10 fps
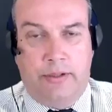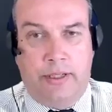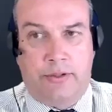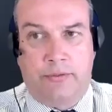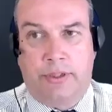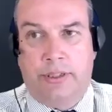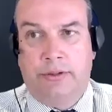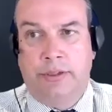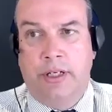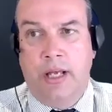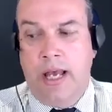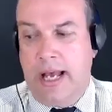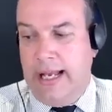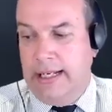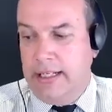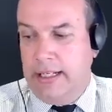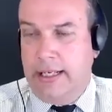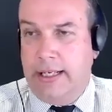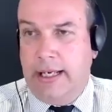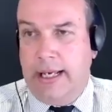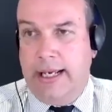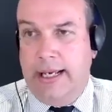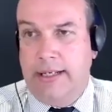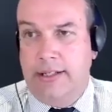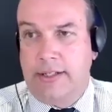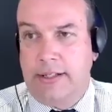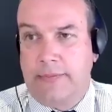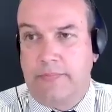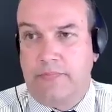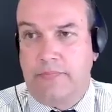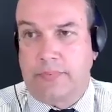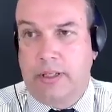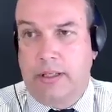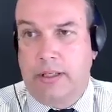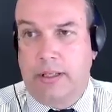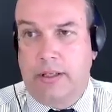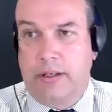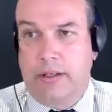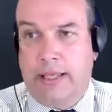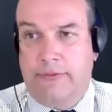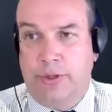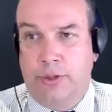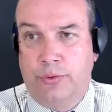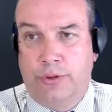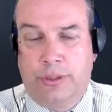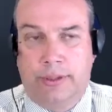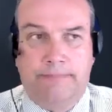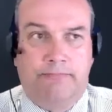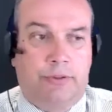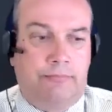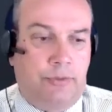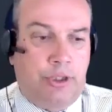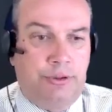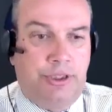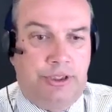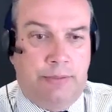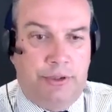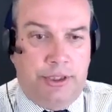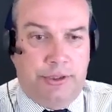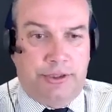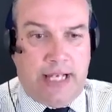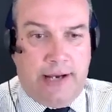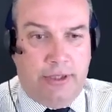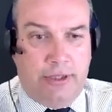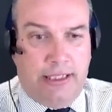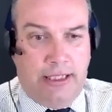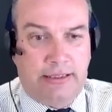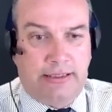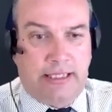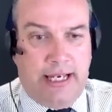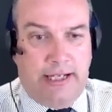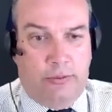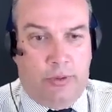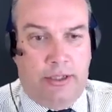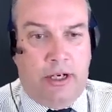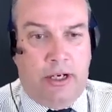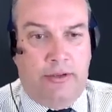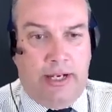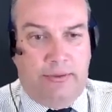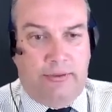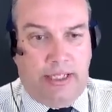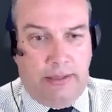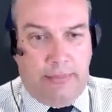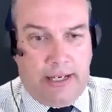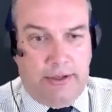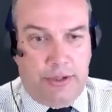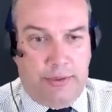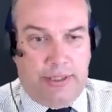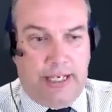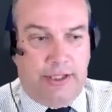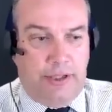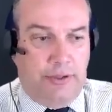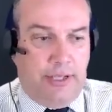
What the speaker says: That's really good. And and if you were coaching someone in your downline, let's say, or whatnot, and they were thinking about doing that,